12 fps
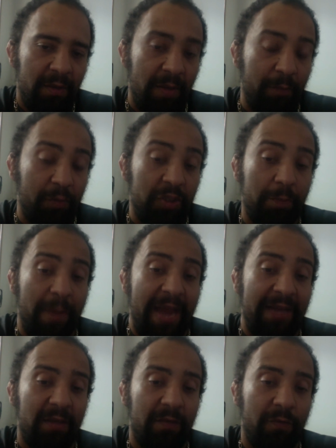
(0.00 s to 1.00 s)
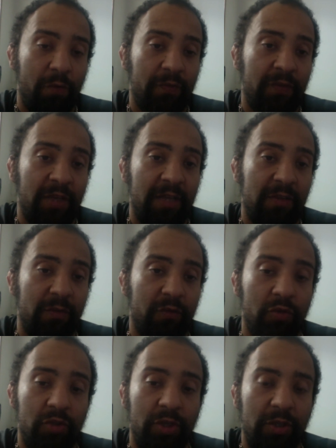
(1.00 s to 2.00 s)
the perspective of things of
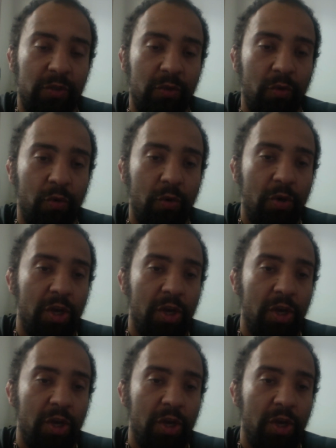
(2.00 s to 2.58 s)
jujitsu,